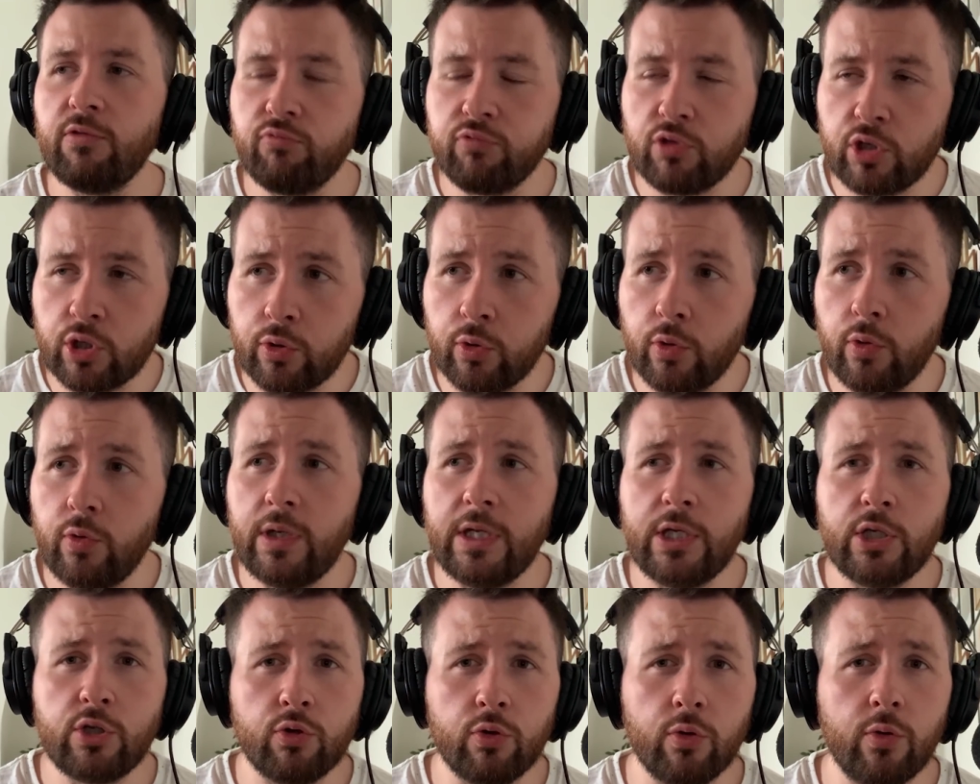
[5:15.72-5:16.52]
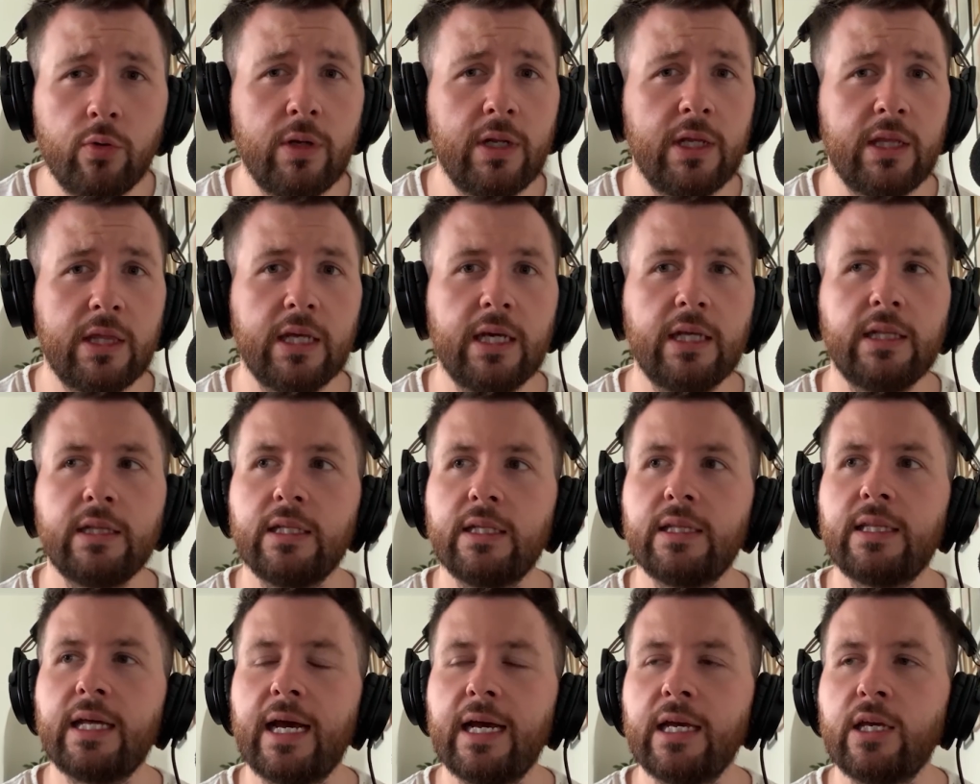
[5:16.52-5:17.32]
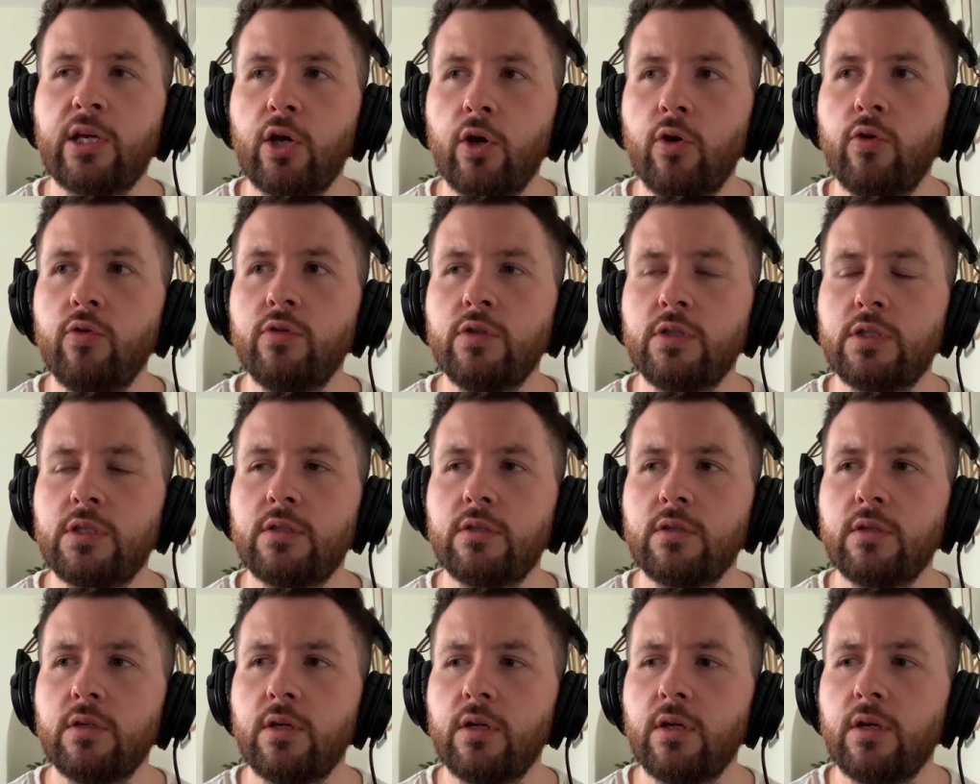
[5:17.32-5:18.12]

truly think that goes